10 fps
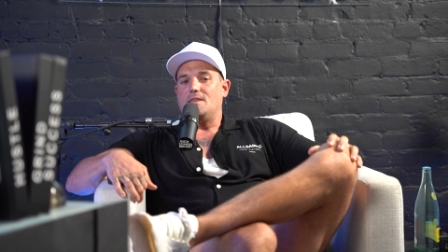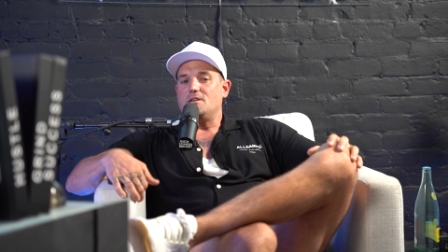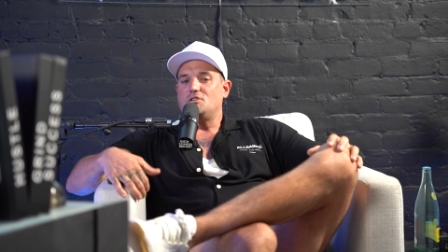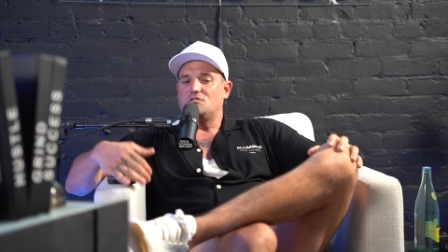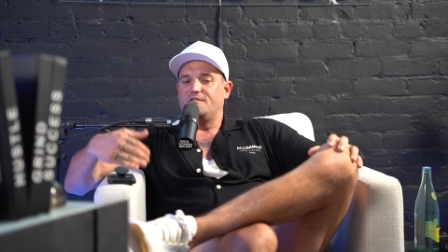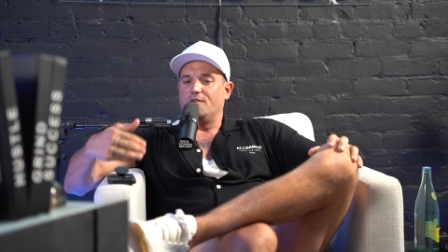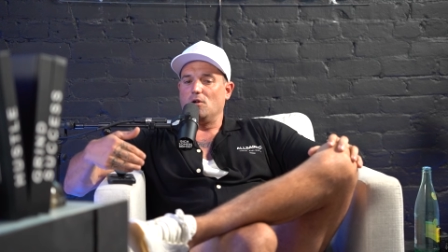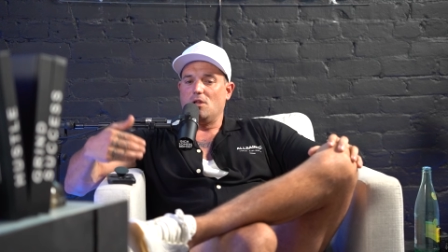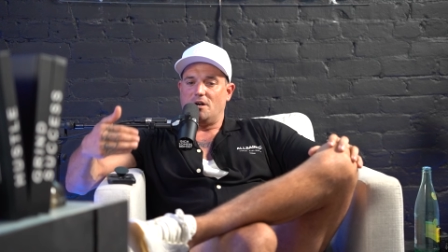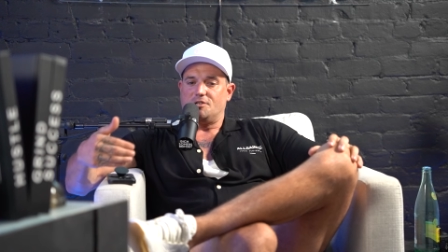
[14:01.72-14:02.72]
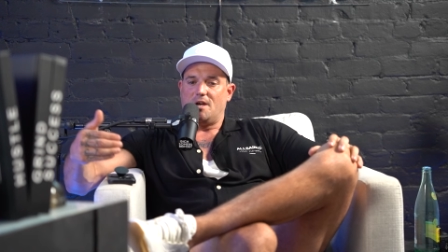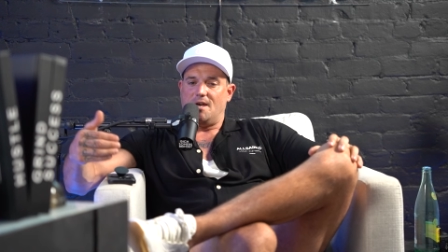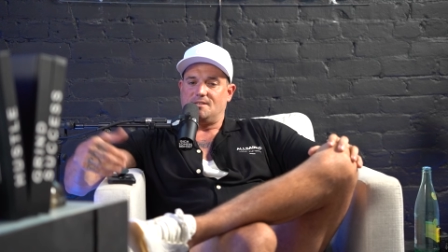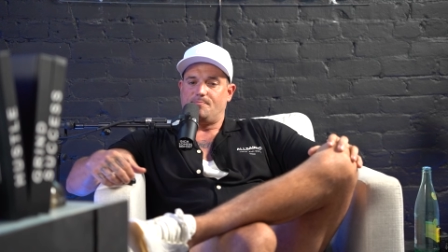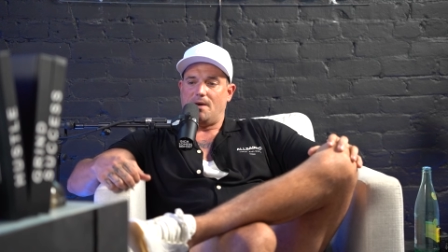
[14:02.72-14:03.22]
and then just full on
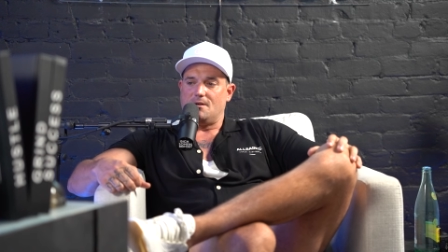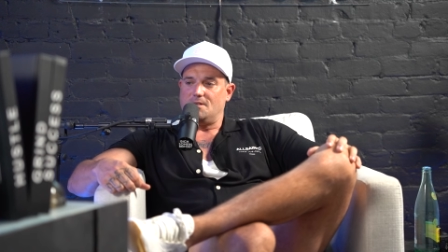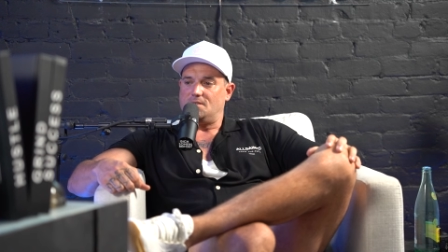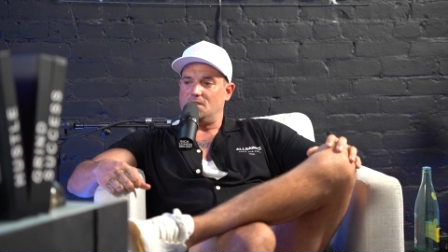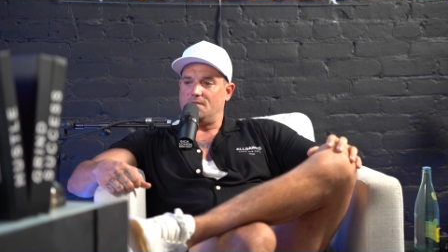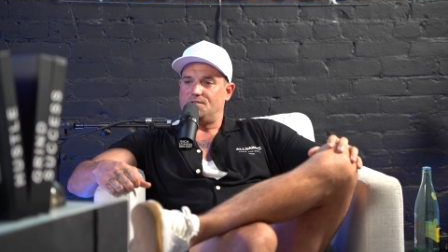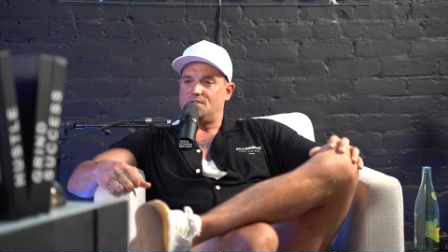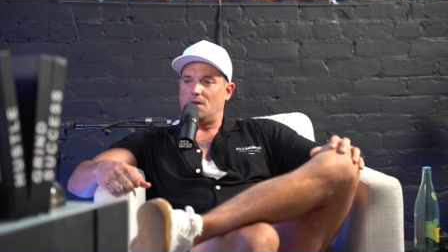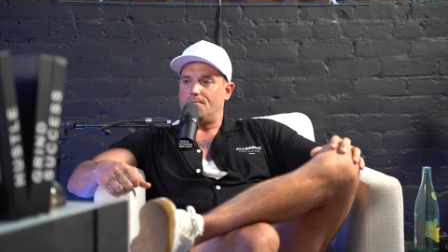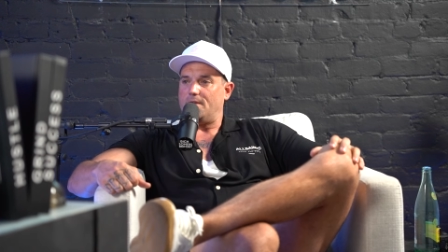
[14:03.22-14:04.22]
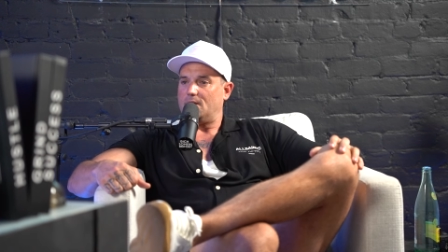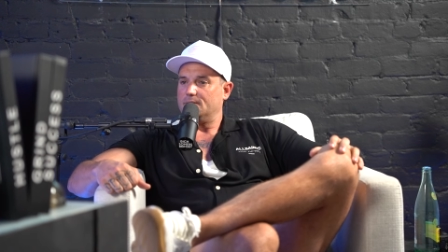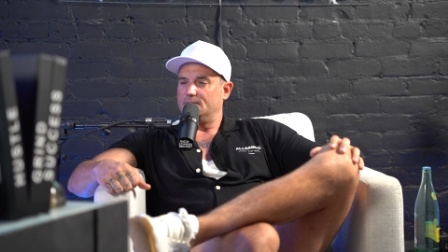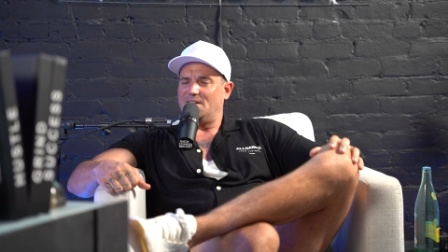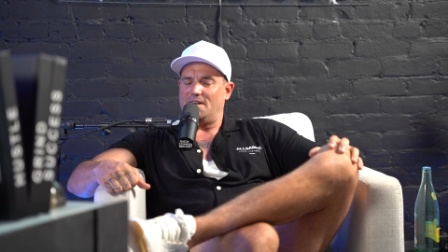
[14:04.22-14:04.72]
transparency of
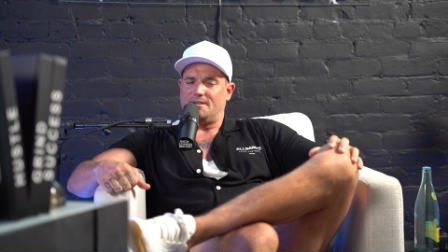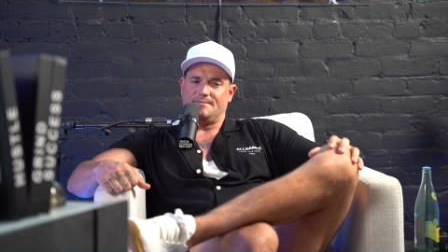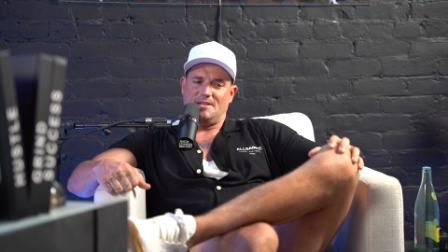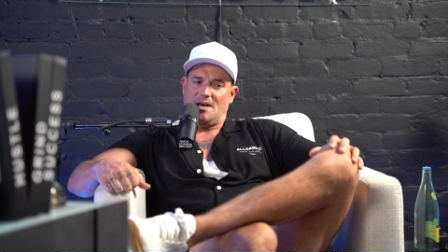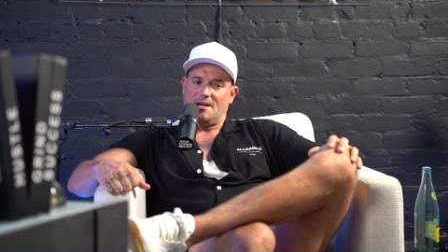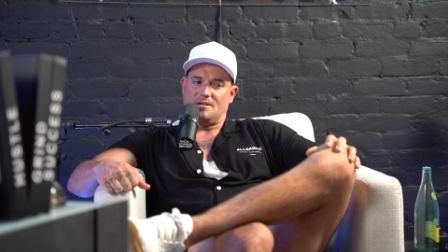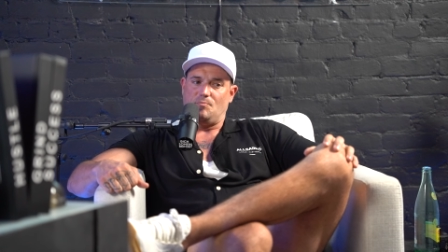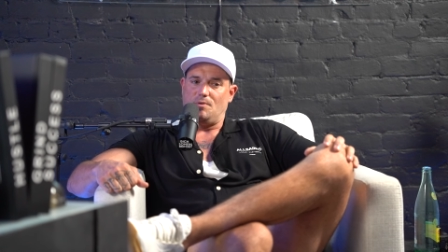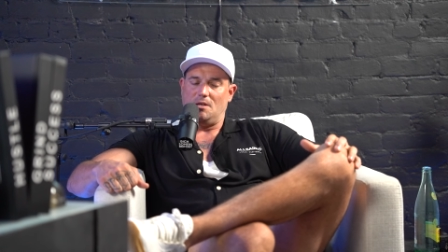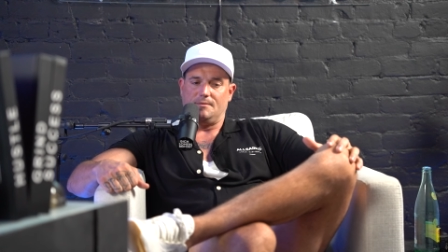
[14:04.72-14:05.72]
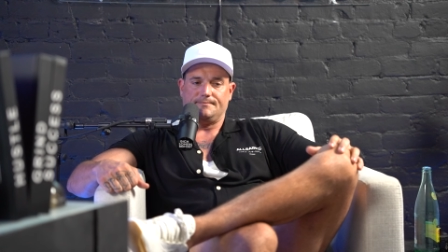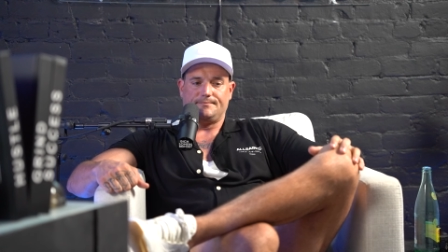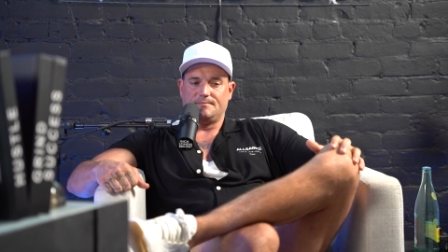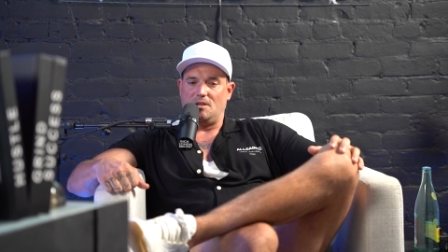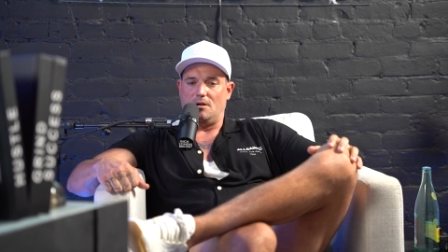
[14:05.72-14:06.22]
something. Like, and that could be,
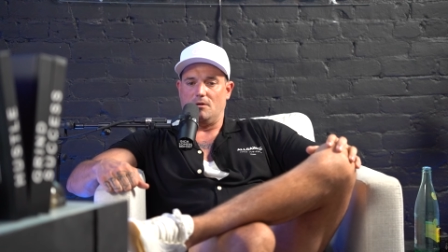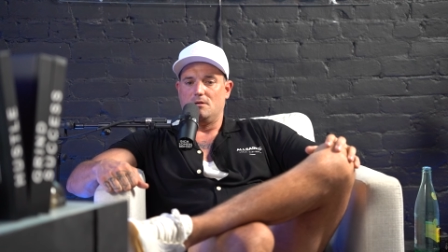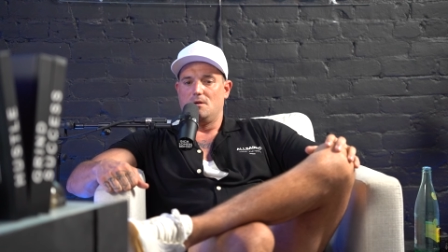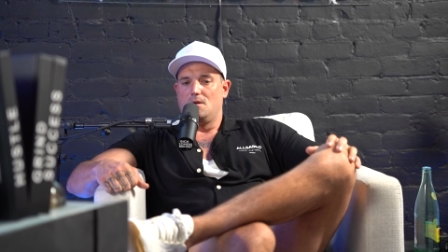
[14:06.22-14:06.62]
you know,